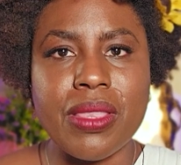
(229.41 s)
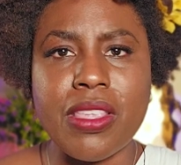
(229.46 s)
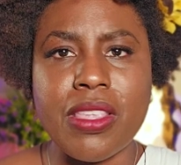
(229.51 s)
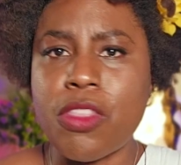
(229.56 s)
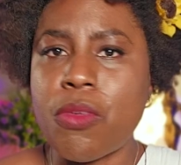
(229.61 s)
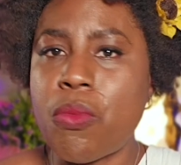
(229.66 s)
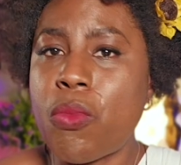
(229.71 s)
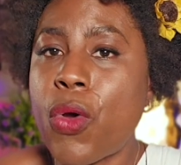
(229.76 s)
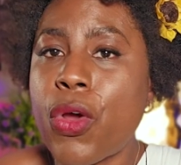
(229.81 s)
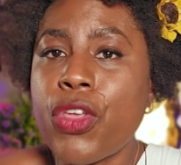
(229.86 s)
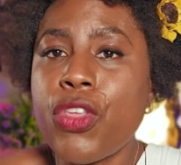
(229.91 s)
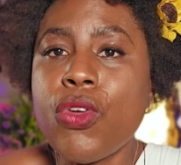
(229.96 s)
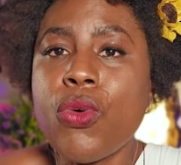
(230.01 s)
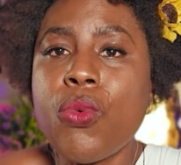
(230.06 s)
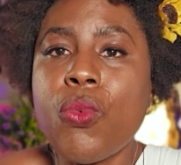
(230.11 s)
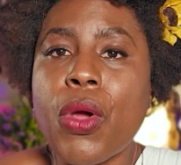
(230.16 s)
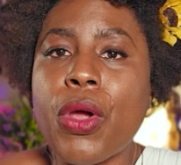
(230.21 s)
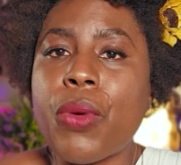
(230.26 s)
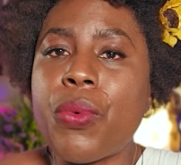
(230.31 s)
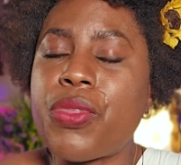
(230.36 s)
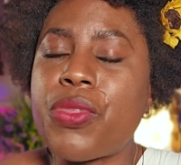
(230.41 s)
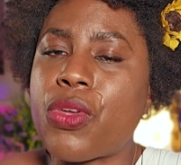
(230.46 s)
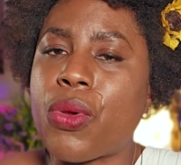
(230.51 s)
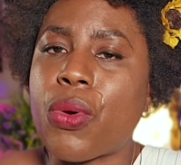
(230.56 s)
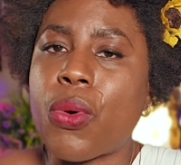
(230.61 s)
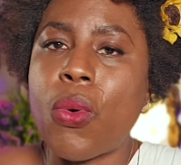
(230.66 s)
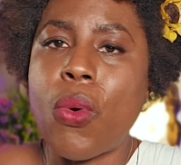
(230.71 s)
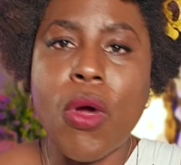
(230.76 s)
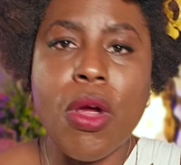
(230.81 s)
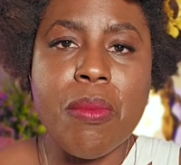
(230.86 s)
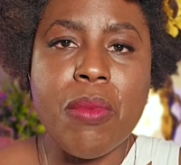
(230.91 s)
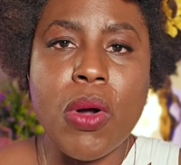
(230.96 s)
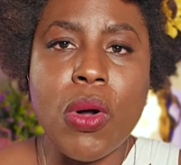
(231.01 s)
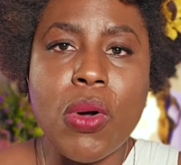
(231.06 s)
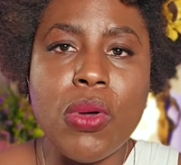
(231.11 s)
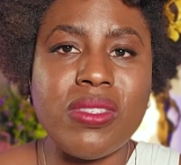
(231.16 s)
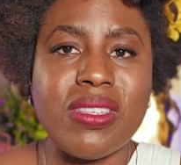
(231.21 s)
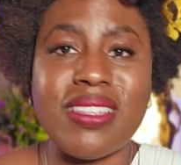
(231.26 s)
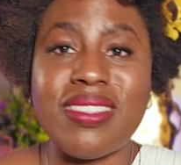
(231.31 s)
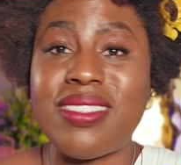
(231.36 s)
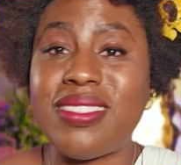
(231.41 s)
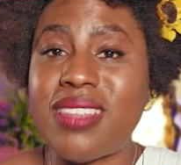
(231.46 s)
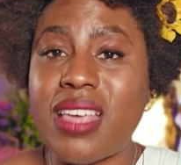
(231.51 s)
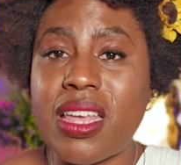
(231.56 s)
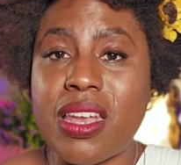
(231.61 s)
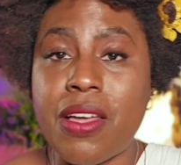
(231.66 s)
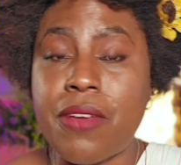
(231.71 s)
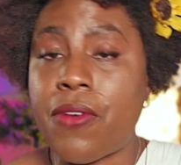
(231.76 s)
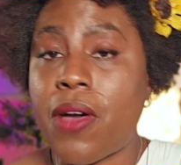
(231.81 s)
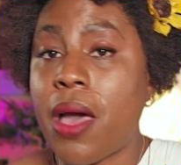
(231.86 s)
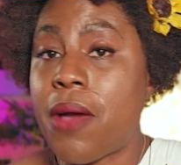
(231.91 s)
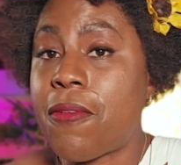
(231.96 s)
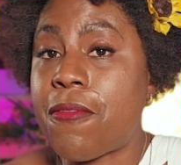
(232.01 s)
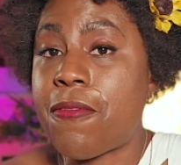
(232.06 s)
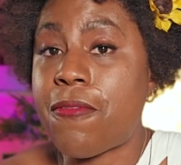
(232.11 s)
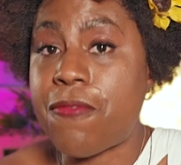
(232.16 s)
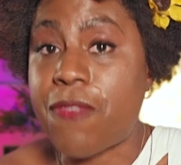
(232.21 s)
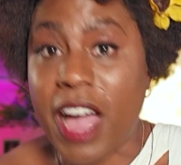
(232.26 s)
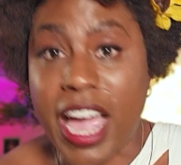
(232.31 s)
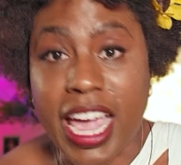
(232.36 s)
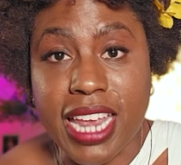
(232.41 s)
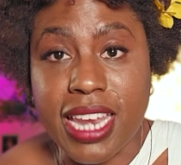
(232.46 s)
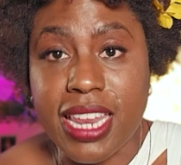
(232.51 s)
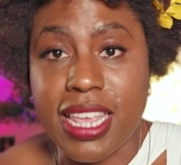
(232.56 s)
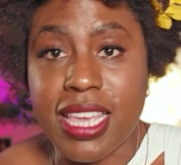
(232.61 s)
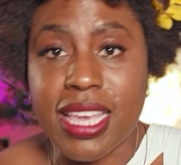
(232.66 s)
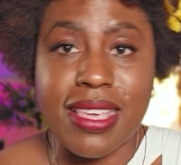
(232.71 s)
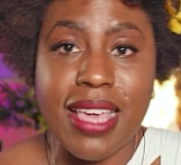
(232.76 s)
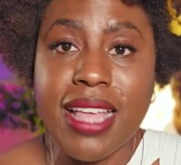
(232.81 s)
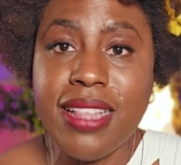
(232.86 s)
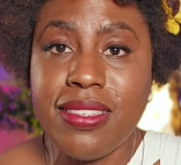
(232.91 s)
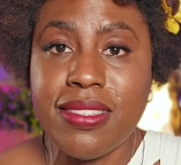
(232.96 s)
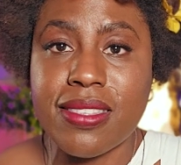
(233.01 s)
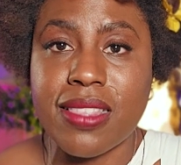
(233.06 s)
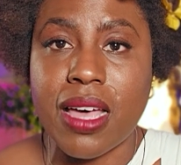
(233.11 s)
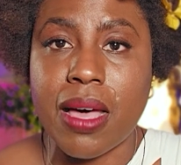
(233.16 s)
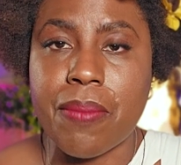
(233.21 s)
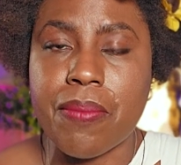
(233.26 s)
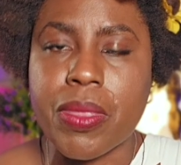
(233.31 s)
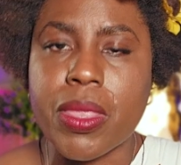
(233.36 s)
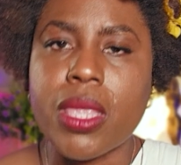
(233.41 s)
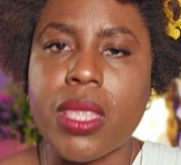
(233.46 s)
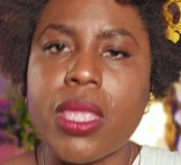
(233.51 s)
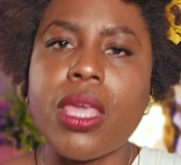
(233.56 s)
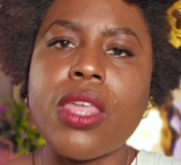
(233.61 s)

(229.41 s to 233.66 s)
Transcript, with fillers: Now, the more you work with your hormones instead of fighting against them,